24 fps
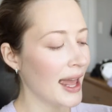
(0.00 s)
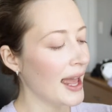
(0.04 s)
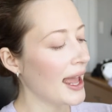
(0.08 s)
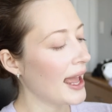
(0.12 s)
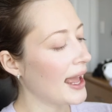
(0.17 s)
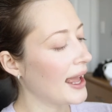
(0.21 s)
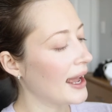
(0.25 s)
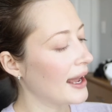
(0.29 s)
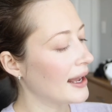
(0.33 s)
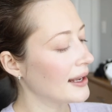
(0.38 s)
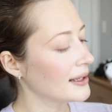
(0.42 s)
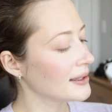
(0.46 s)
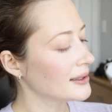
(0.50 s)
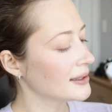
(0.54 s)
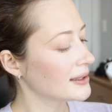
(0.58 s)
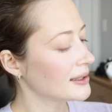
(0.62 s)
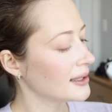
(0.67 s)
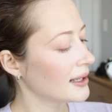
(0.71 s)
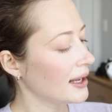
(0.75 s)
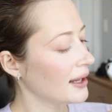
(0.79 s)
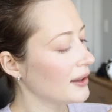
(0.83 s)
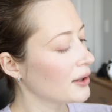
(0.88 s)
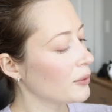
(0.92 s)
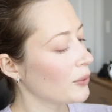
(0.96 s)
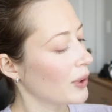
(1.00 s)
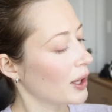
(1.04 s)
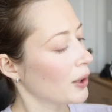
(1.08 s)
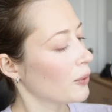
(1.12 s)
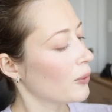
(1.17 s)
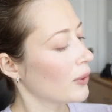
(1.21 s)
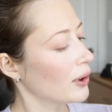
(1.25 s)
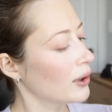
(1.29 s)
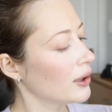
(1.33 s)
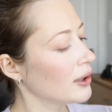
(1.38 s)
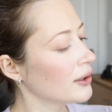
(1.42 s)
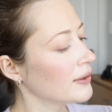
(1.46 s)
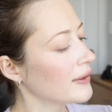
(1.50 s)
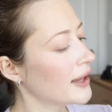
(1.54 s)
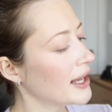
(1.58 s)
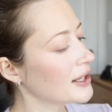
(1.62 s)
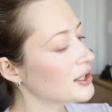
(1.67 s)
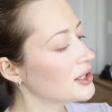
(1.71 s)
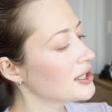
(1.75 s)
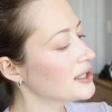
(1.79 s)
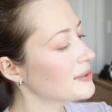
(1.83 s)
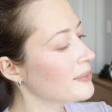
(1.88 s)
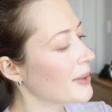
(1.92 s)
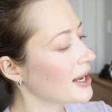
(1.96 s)
And in the wig world, that
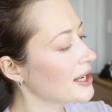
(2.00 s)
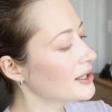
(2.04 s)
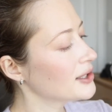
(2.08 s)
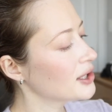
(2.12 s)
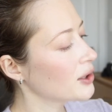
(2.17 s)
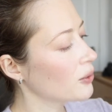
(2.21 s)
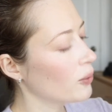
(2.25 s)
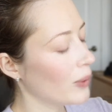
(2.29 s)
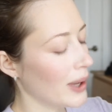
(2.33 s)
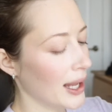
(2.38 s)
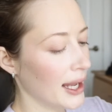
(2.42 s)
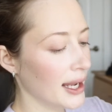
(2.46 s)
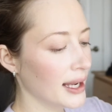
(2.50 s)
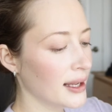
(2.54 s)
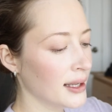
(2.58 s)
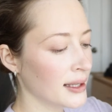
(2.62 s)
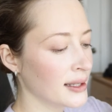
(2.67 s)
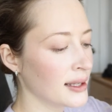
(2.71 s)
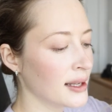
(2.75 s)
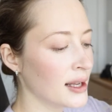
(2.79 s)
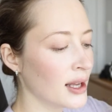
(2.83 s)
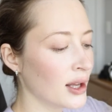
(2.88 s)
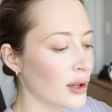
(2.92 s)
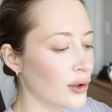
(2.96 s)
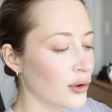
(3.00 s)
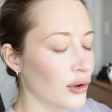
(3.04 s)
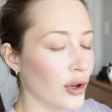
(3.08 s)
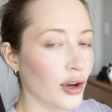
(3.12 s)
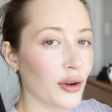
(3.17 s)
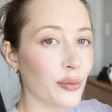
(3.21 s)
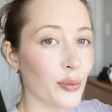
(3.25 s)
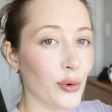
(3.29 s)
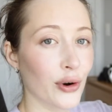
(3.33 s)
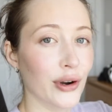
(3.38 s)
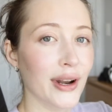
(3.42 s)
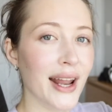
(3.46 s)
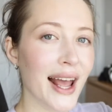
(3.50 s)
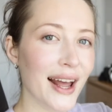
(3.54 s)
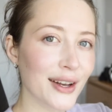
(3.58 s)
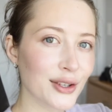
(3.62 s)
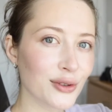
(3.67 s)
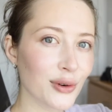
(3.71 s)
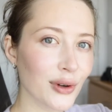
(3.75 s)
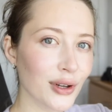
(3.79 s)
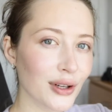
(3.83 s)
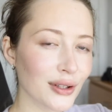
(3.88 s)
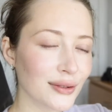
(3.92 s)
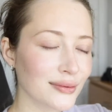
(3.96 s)
just makes your wig look more
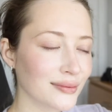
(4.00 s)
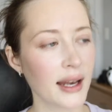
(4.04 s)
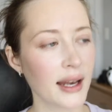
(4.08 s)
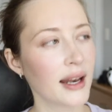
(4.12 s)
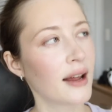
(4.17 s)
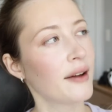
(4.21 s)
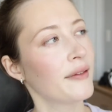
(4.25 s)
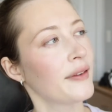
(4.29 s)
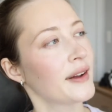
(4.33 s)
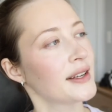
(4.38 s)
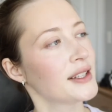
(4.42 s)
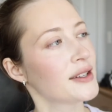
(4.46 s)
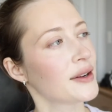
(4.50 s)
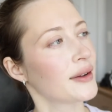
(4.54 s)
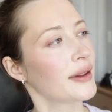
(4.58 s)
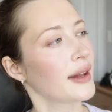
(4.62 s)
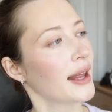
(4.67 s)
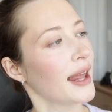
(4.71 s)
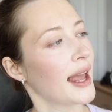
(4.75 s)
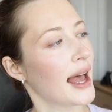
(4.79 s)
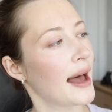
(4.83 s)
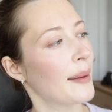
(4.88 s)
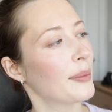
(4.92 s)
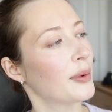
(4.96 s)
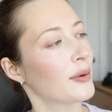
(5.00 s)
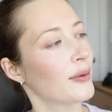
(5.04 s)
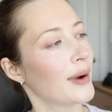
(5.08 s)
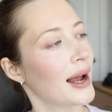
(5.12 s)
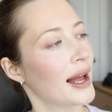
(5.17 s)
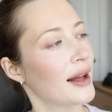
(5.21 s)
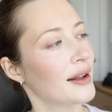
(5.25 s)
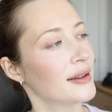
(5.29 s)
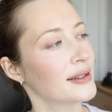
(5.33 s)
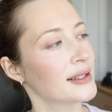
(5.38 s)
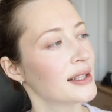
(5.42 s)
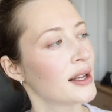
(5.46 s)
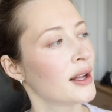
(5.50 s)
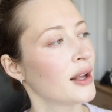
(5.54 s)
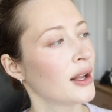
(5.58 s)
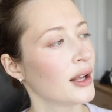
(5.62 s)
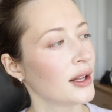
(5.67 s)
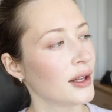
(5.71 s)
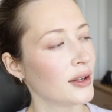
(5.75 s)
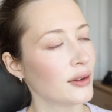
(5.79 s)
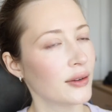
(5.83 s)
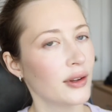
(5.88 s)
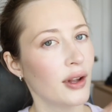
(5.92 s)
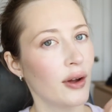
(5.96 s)
natural. Now, if I turn the cap around,
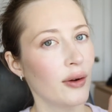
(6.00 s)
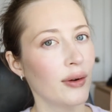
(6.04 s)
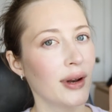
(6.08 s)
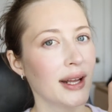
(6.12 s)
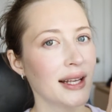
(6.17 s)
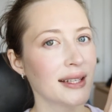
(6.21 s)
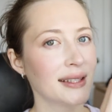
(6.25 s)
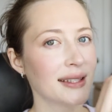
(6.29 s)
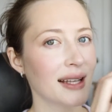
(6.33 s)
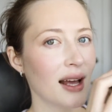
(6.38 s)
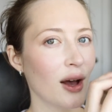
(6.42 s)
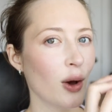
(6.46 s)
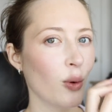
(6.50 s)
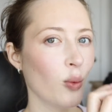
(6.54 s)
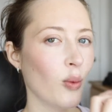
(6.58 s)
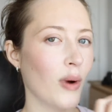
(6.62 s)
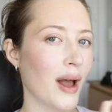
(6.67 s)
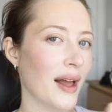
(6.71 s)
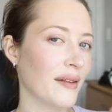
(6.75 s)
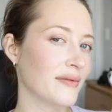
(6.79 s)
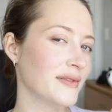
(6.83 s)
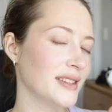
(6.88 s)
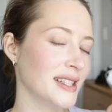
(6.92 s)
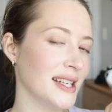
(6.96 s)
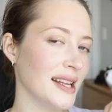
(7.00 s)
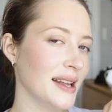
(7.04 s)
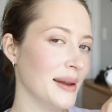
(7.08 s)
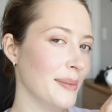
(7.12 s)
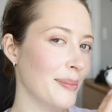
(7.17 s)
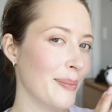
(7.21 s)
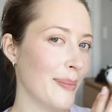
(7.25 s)
you'll notice a wefted